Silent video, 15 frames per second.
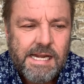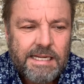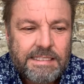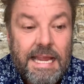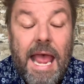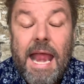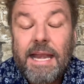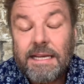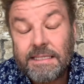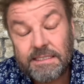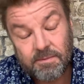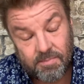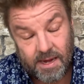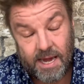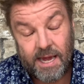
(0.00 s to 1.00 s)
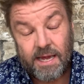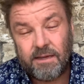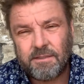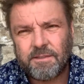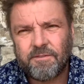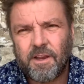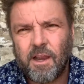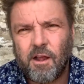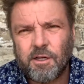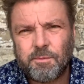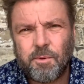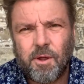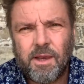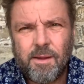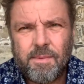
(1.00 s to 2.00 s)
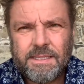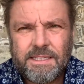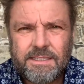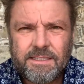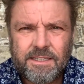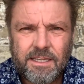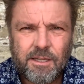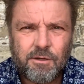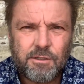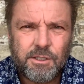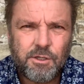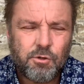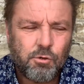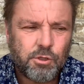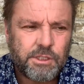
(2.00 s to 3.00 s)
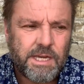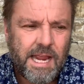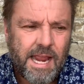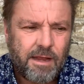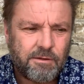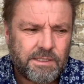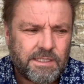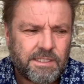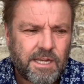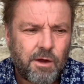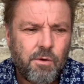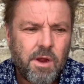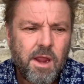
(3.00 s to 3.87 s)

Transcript: tend to be, to the large part, limited to the London auction houses. So,